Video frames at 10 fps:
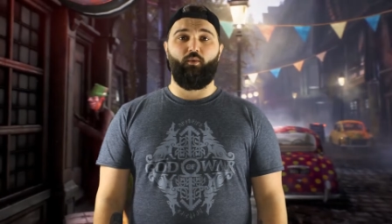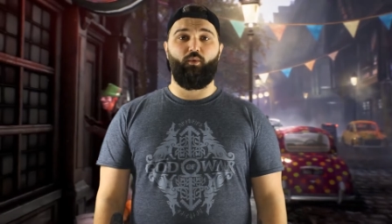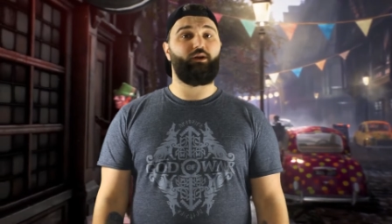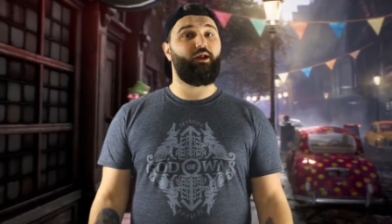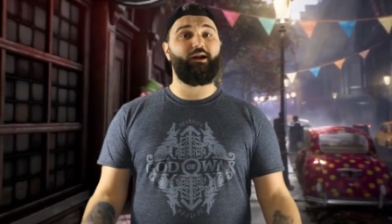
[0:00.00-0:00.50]

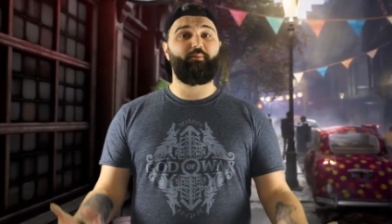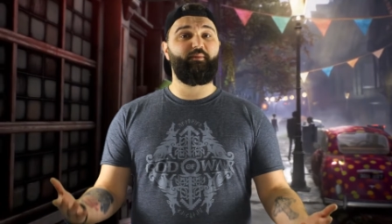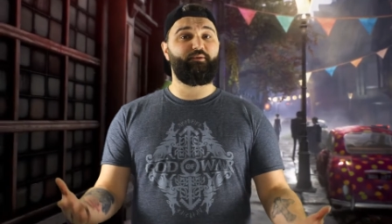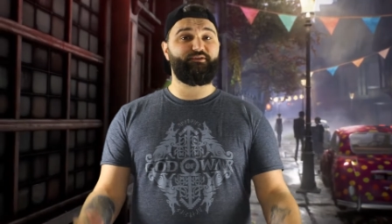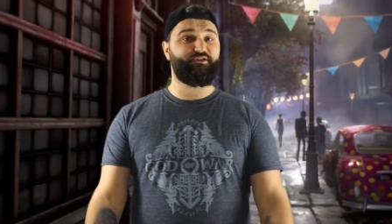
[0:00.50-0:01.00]
what a lot of
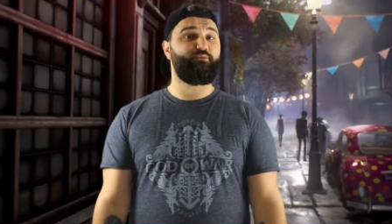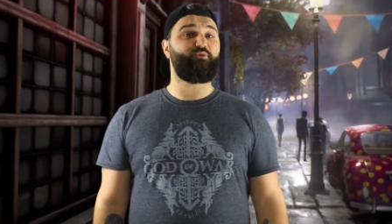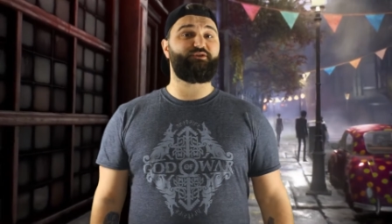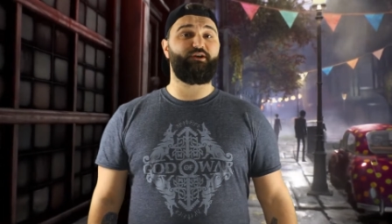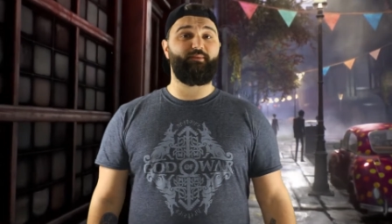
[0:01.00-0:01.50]
people assumed
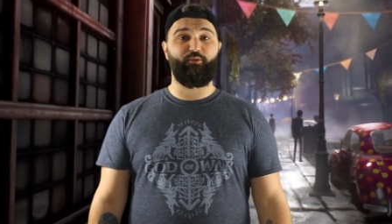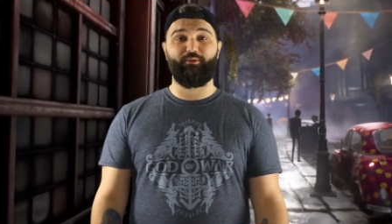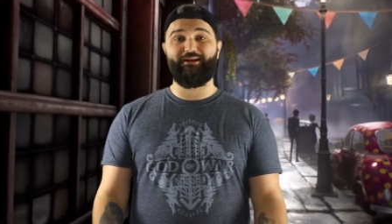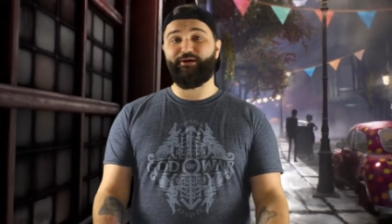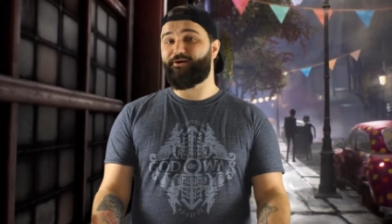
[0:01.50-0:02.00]
was going to be
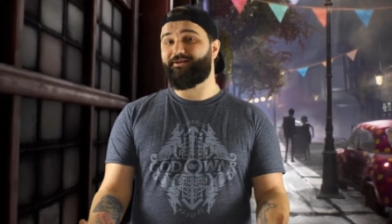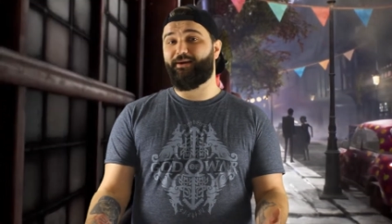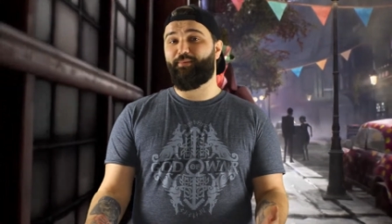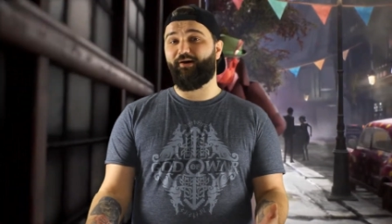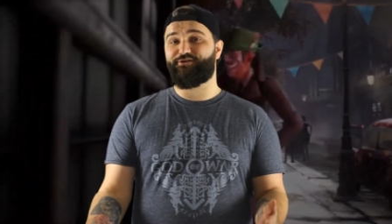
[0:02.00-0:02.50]
really good
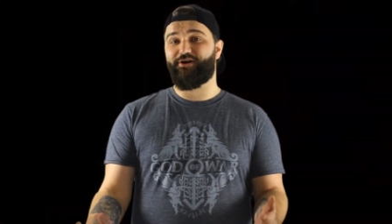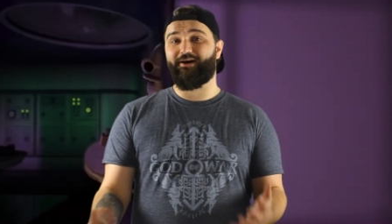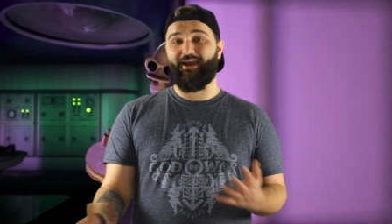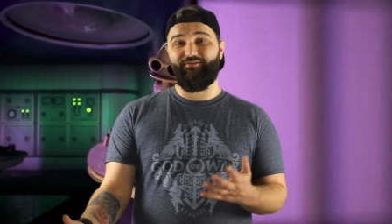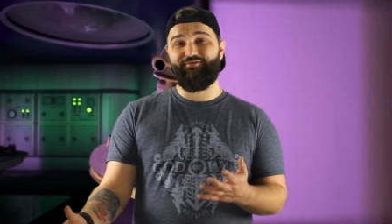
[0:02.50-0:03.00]
like
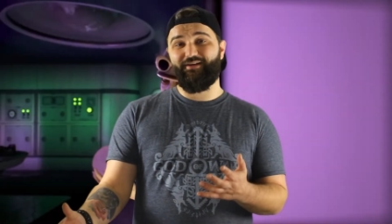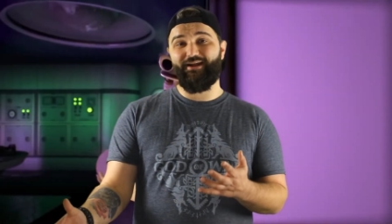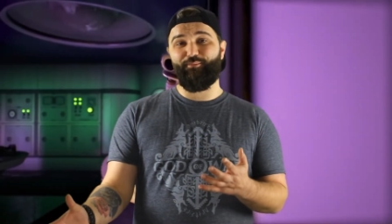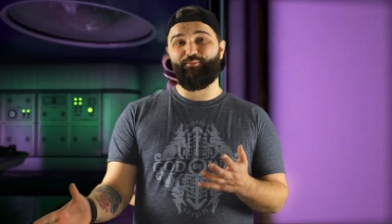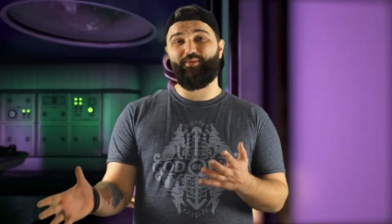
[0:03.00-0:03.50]
Bioshock
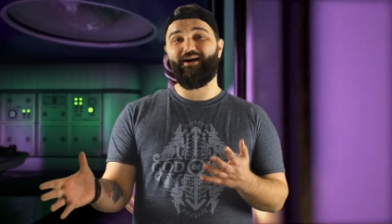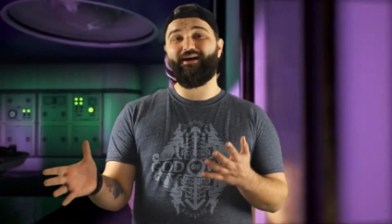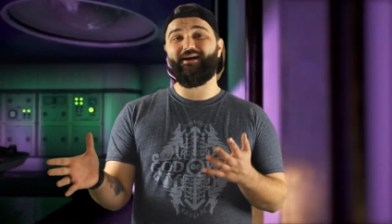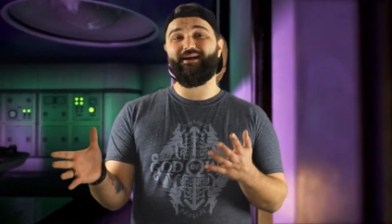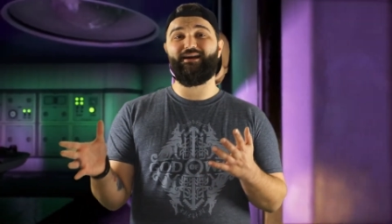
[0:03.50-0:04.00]
Infinite,
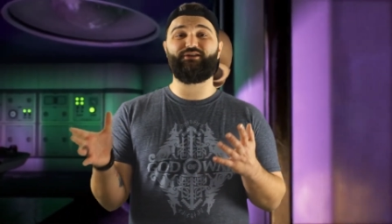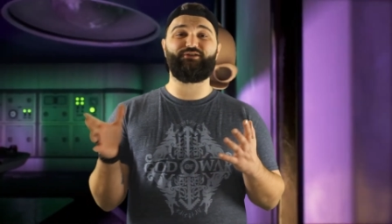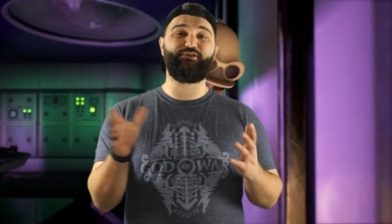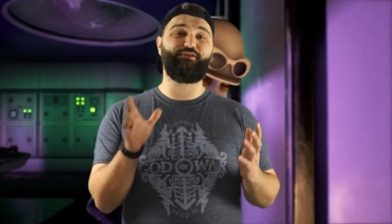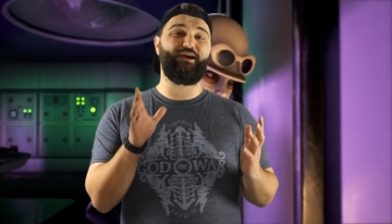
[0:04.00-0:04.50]
but it
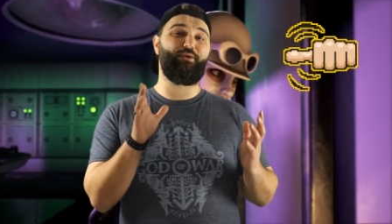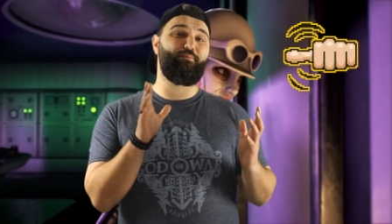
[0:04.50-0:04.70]
turned out